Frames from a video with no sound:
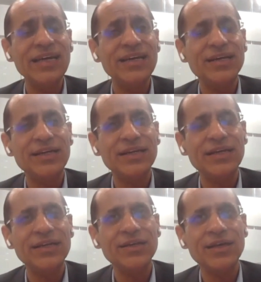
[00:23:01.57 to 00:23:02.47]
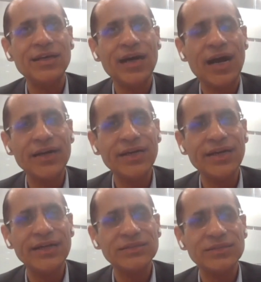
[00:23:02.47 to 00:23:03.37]
think in our
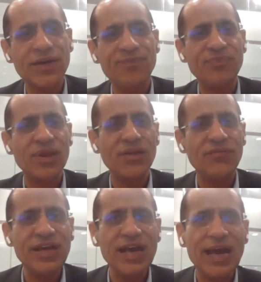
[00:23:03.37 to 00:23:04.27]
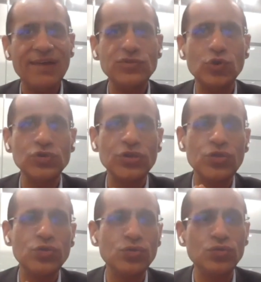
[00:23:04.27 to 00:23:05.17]
case, we have
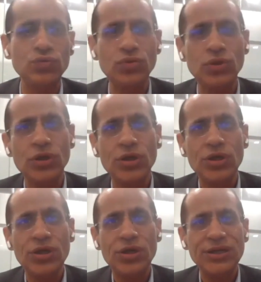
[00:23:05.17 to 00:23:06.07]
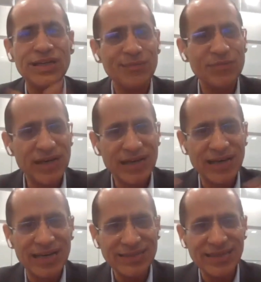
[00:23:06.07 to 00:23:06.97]
chosen to keep the
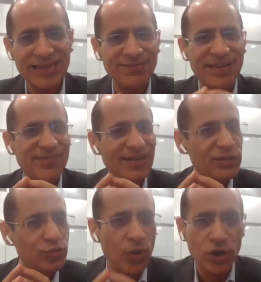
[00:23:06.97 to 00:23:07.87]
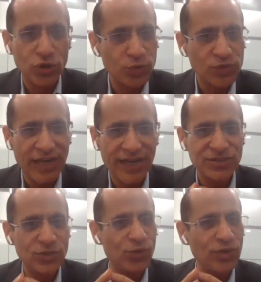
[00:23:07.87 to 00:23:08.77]
class at a very, very small group
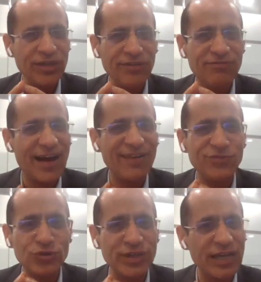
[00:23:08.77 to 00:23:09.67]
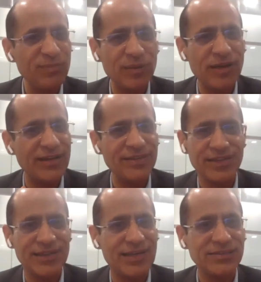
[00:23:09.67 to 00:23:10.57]
size. So only 5 to 10 people are in
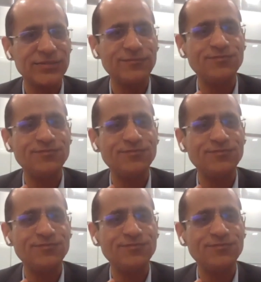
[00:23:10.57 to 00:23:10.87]
the class,